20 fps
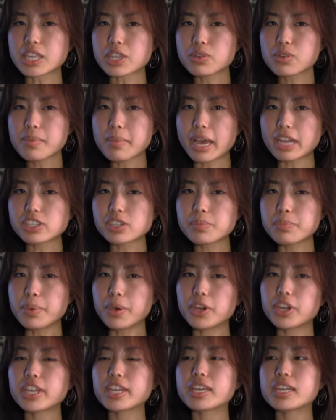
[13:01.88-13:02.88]
you imagine
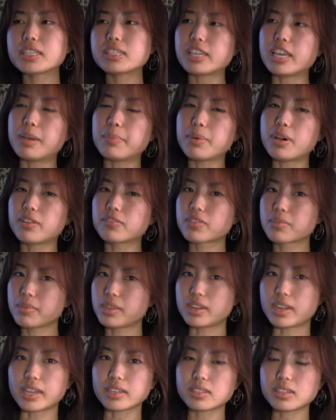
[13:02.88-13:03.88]
putting in a tampon from the
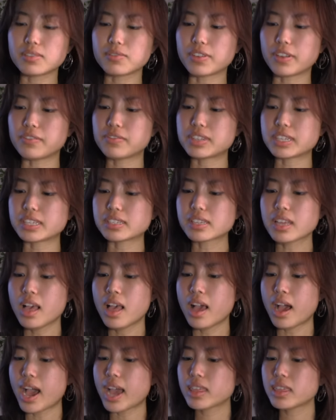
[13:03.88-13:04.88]
1950s?
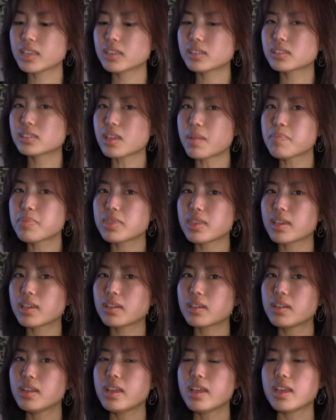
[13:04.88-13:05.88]
I think
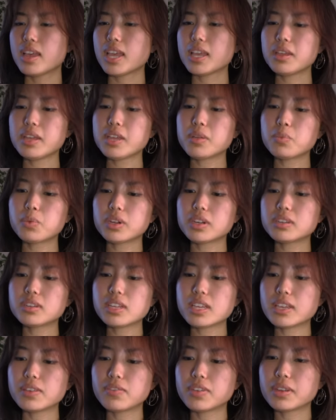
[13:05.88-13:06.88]
something,
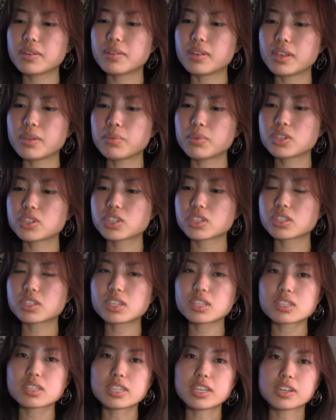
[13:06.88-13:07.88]
it would just
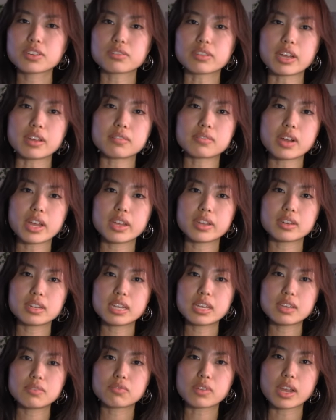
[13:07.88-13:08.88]
disintegrate
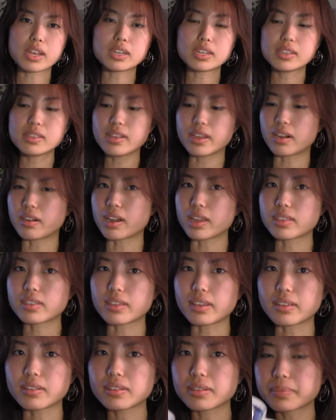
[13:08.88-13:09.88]
right in there, I
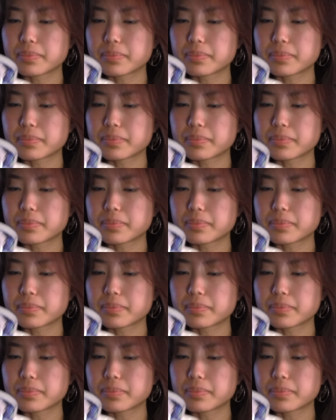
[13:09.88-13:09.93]
think.